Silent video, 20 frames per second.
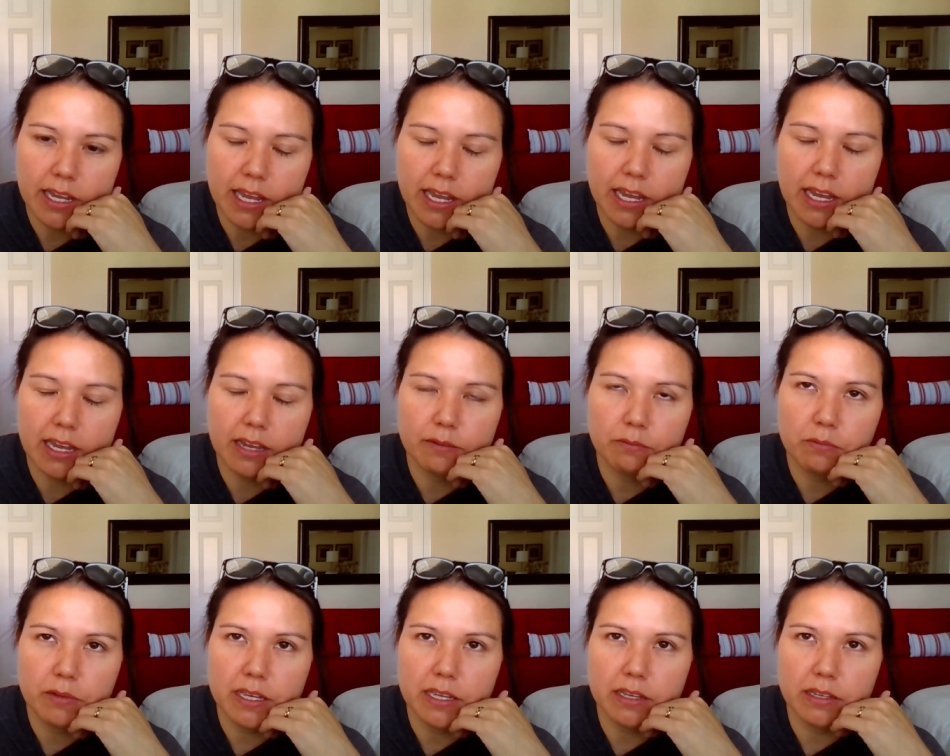
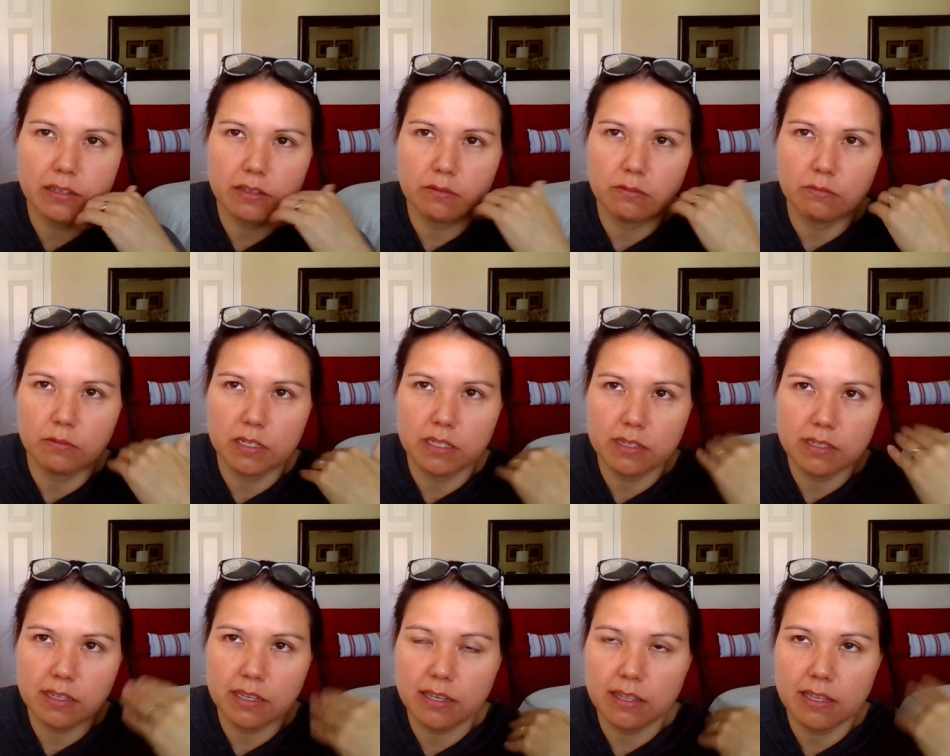And we would
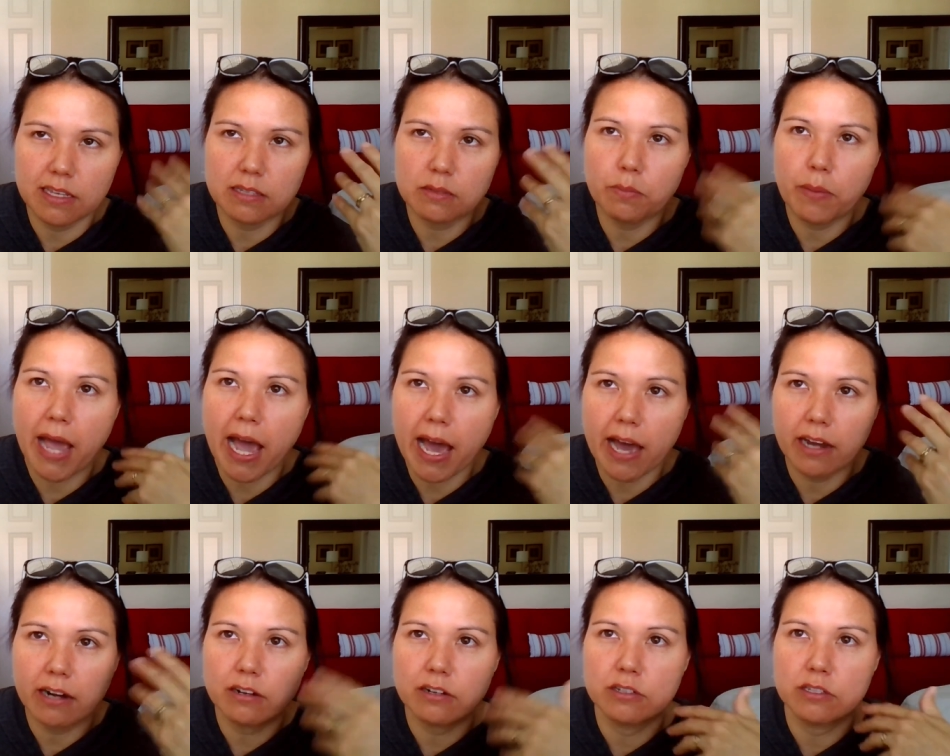see these
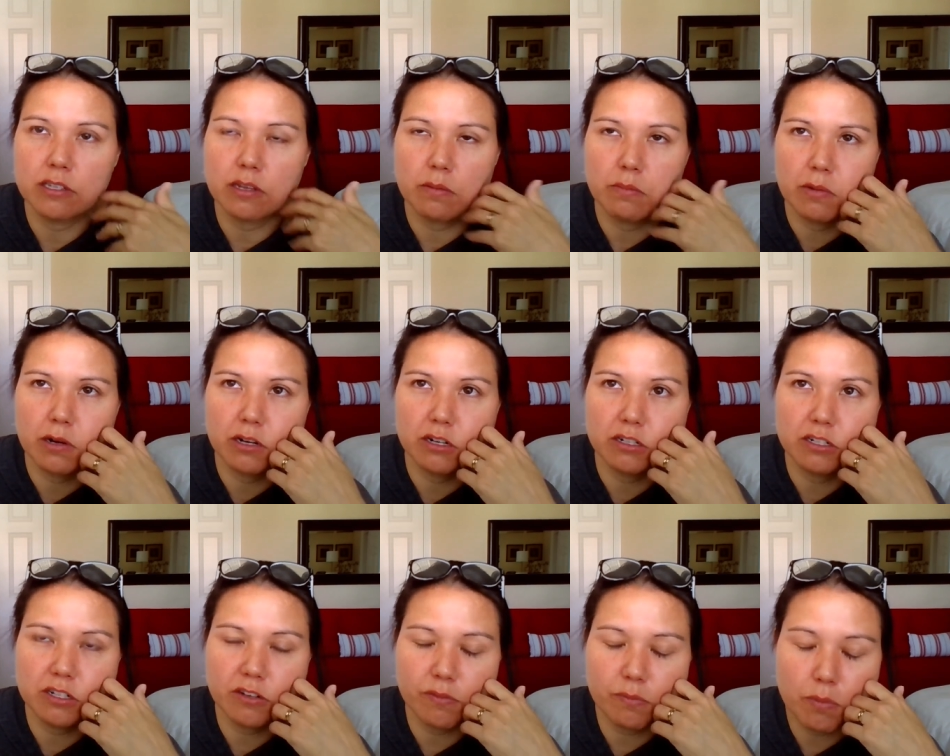patterns
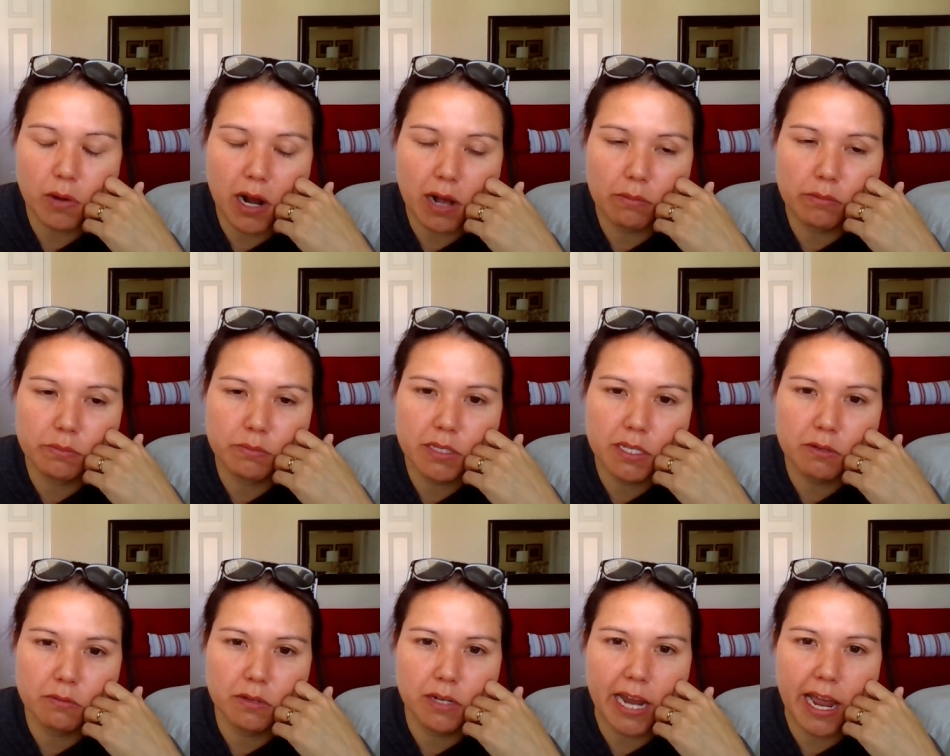emerge of problems
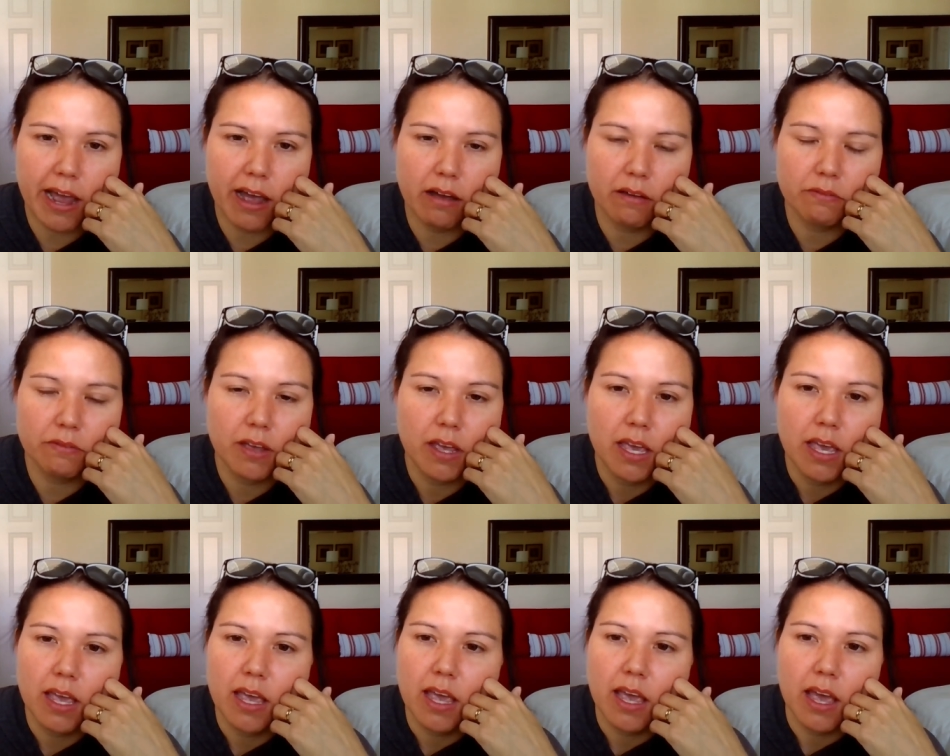he would have.
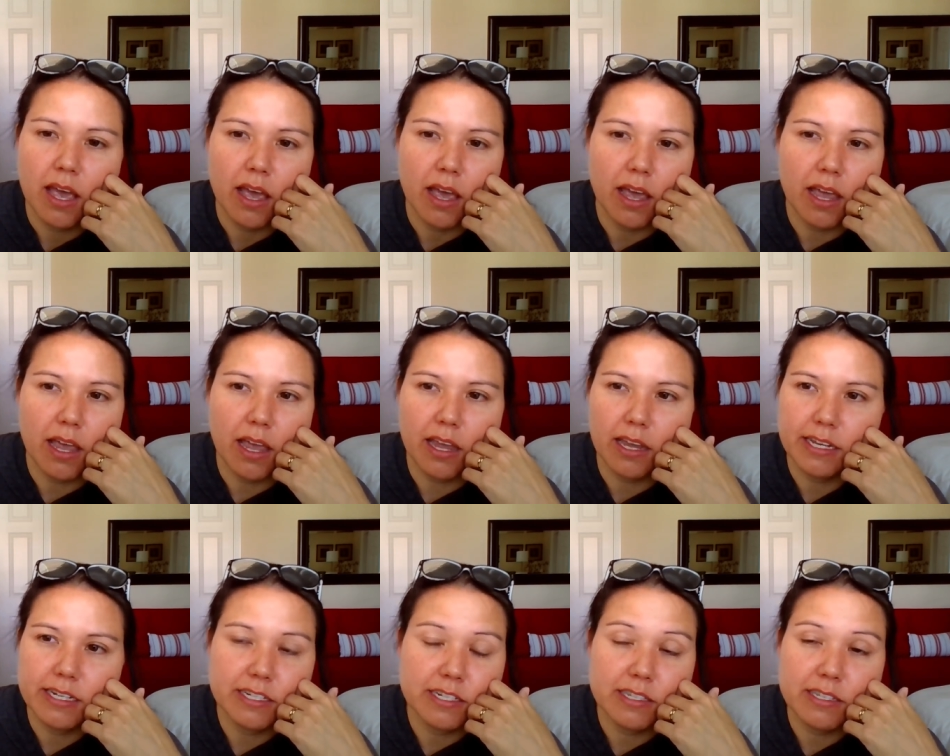
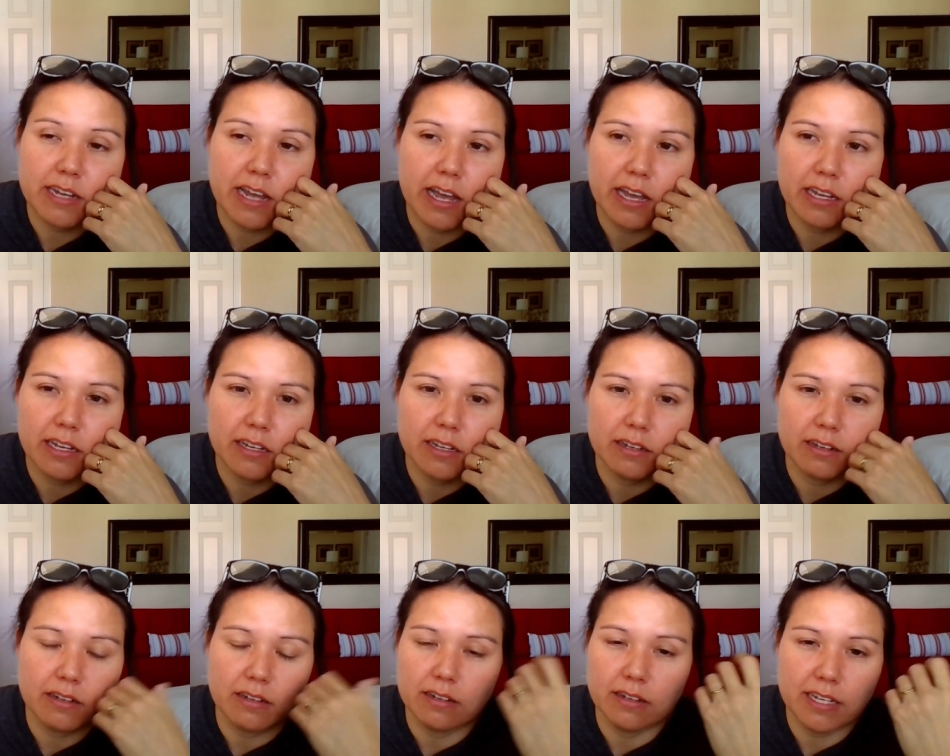He
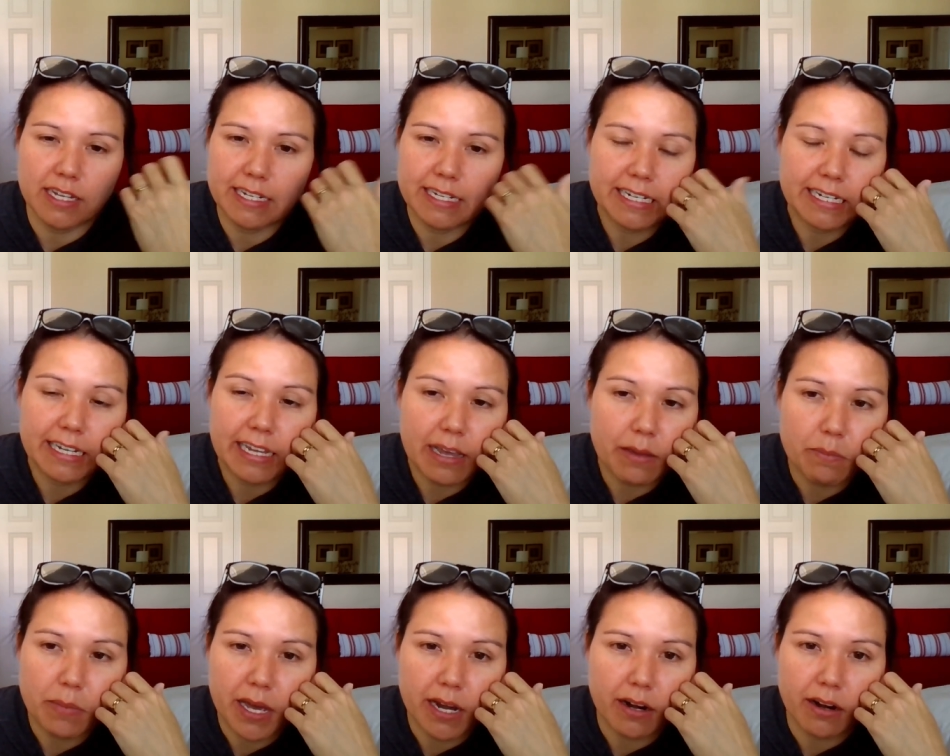didn't
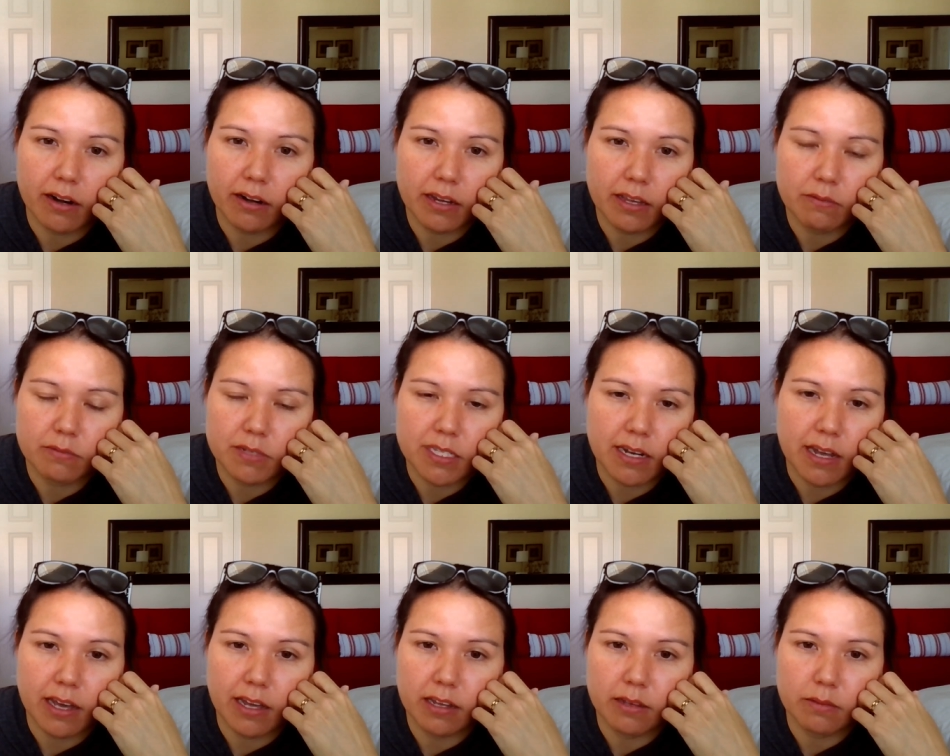get better. He was
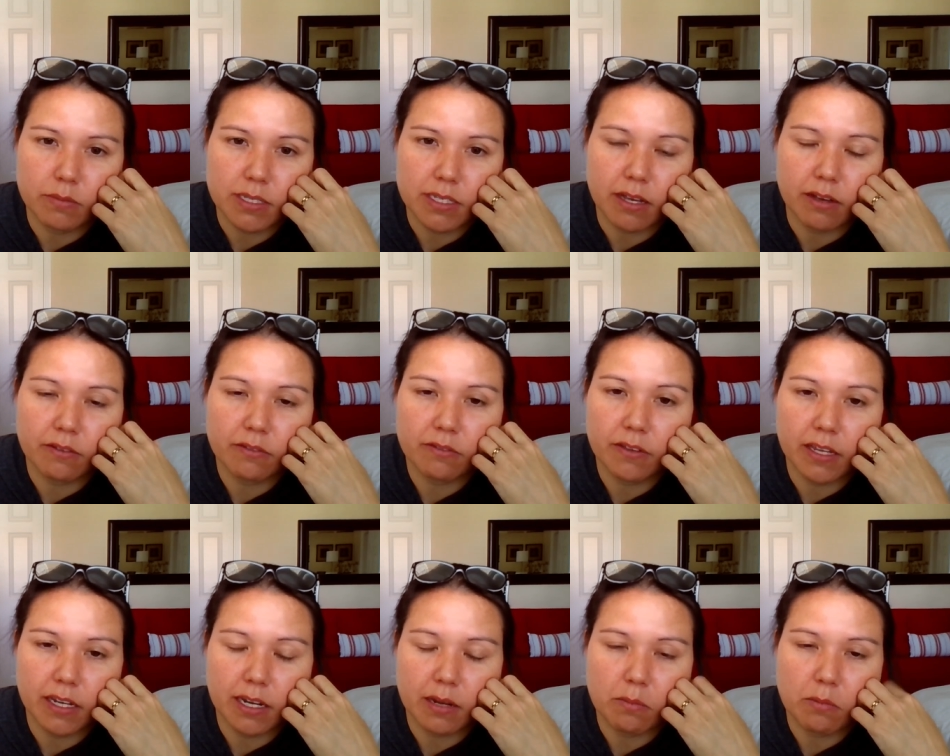not himself
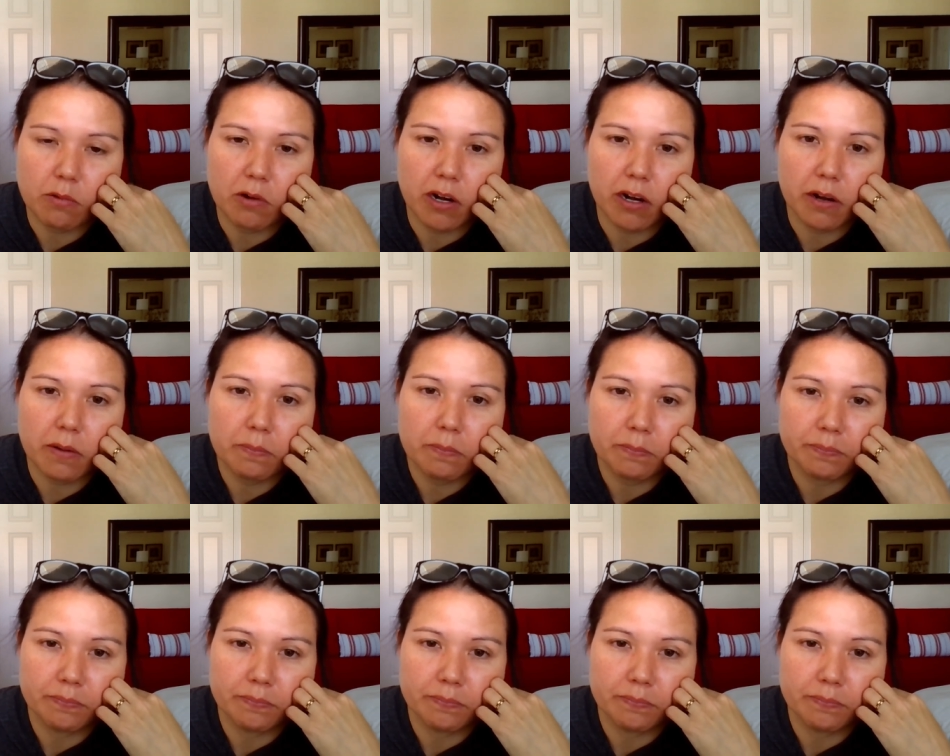anymore.